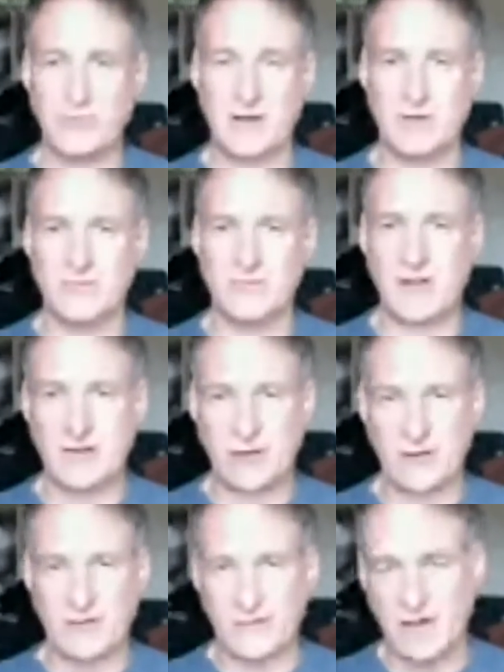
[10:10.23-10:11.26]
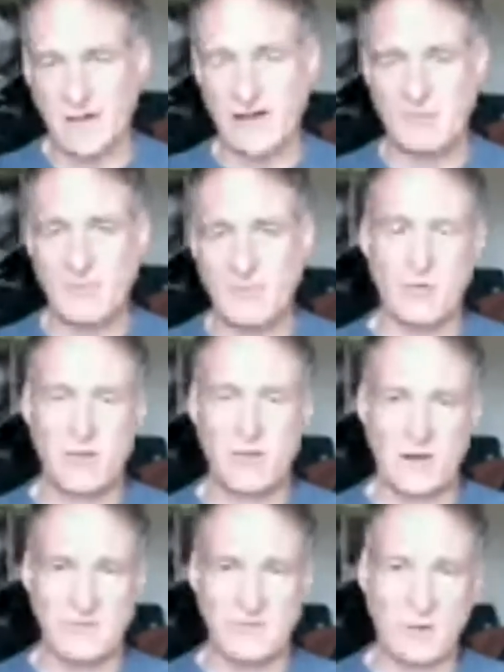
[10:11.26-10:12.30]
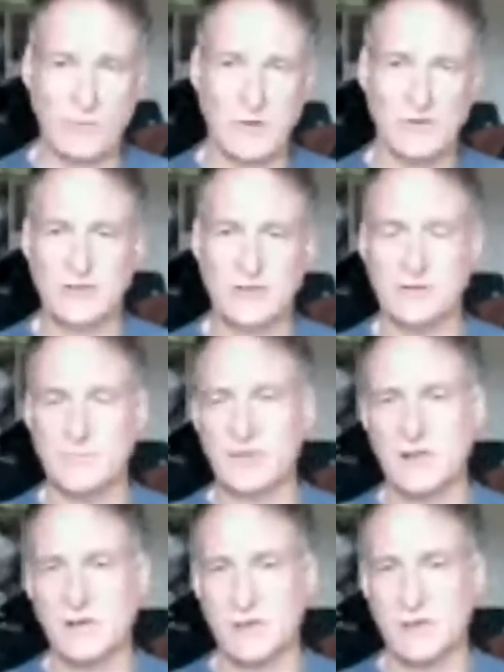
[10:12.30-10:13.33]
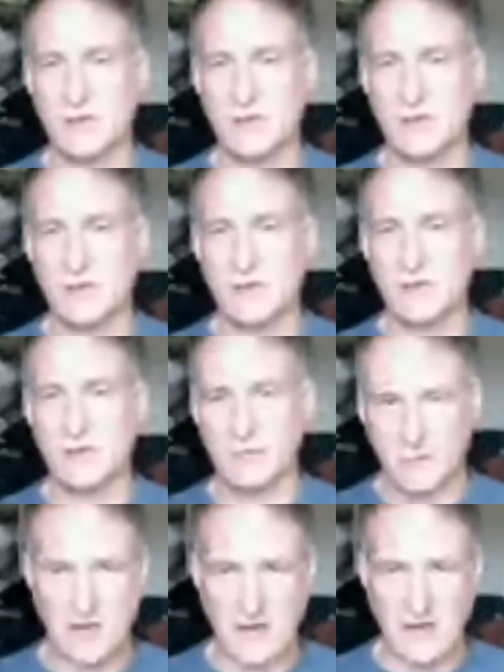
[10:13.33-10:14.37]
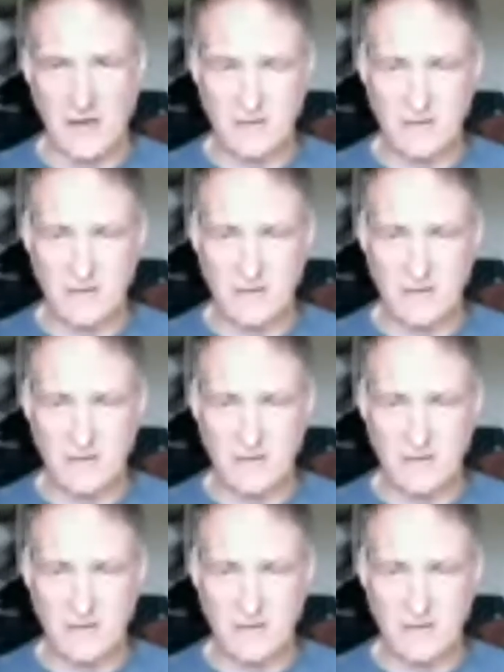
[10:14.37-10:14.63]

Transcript: you can go on there, you can find out about what the half-day workshops are, what the full